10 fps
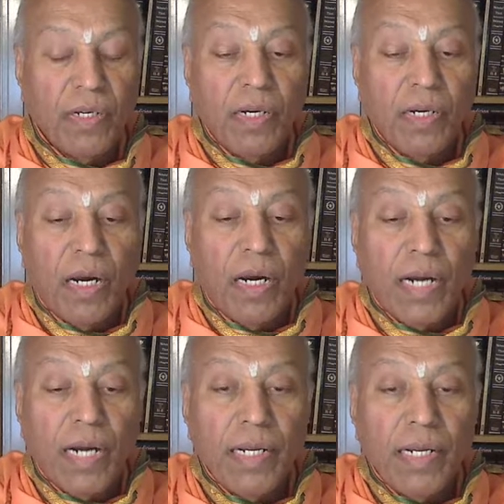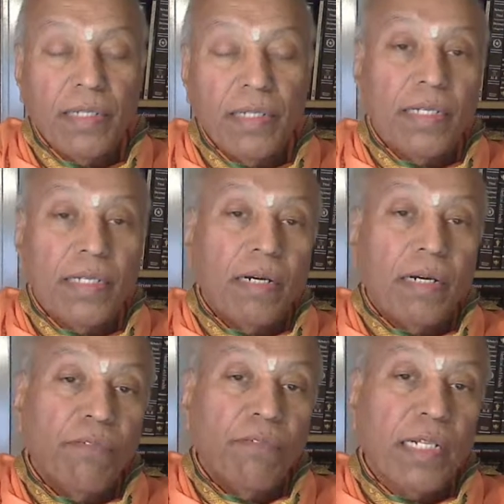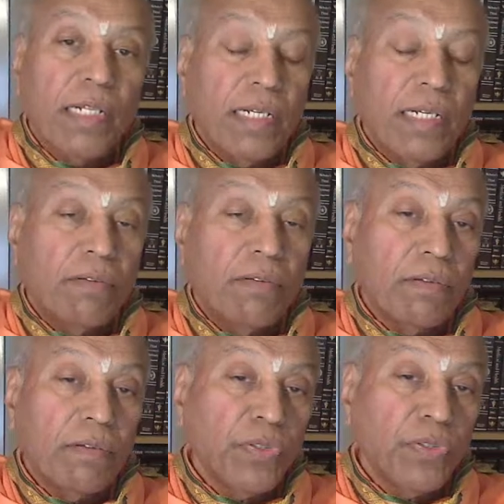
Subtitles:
And when Sudarshan